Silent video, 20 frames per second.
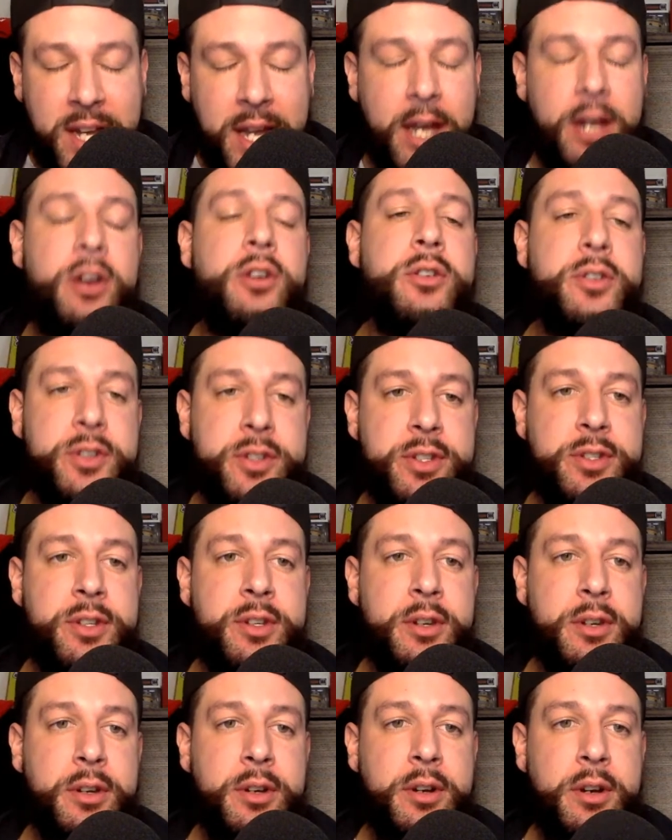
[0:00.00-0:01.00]
kickers,
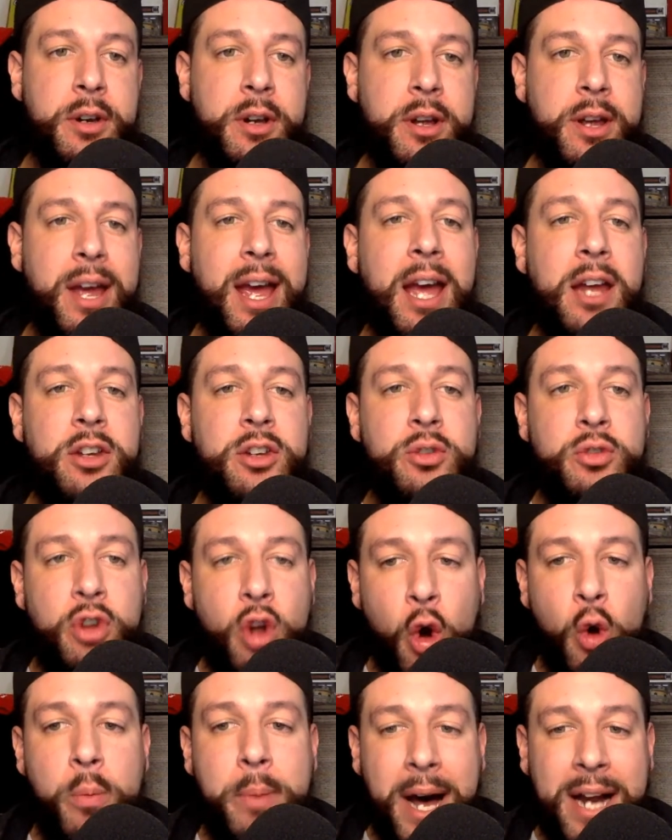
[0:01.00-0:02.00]
and
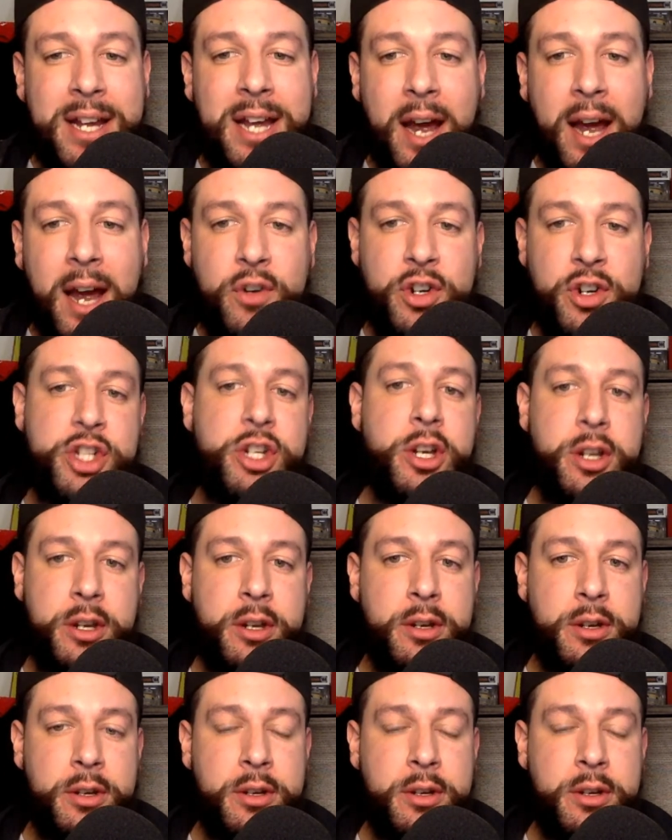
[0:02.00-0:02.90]
nobody ever should.